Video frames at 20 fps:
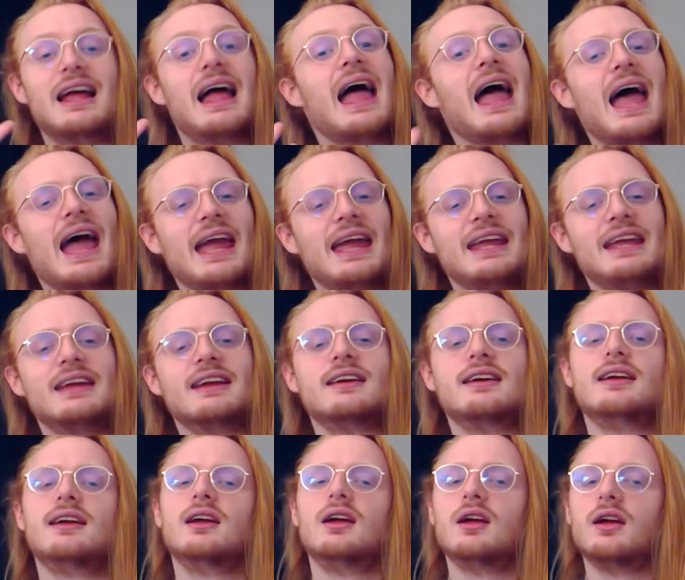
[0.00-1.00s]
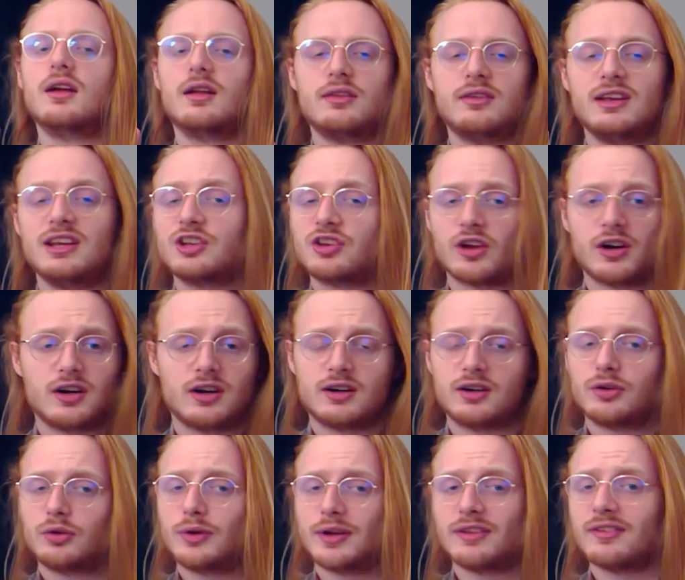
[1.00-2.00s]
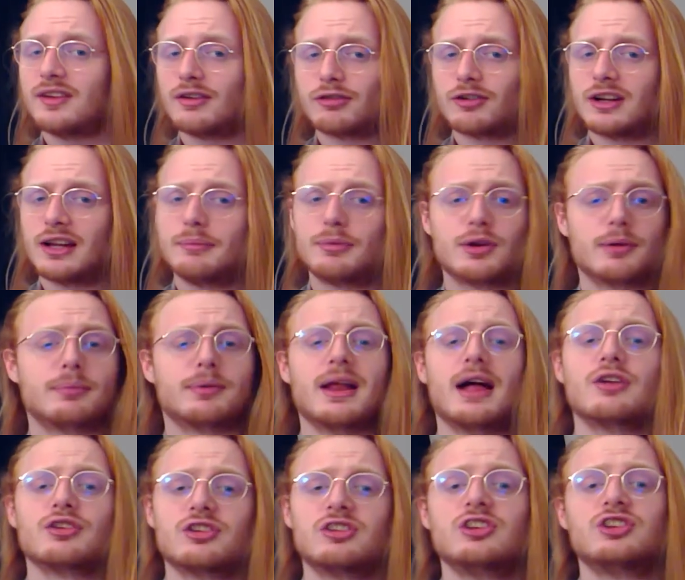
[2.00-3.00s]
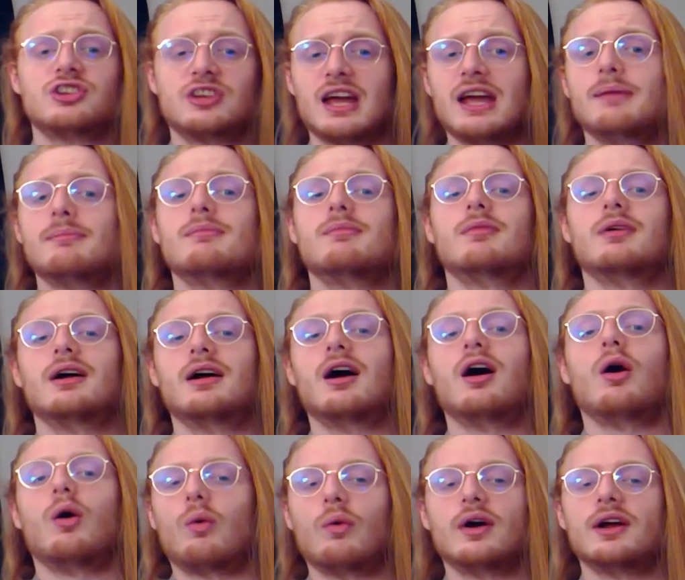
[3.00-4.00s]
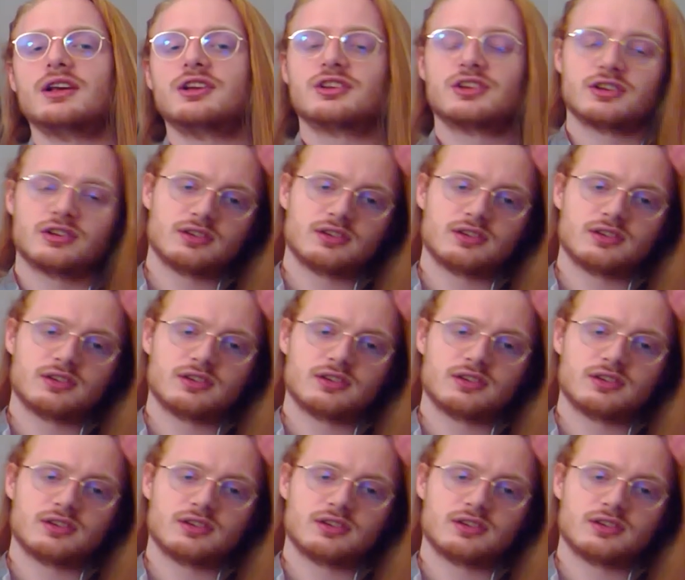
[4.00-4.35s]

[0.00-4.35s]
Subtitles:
I. These are written differently, but they're pronounced the same always.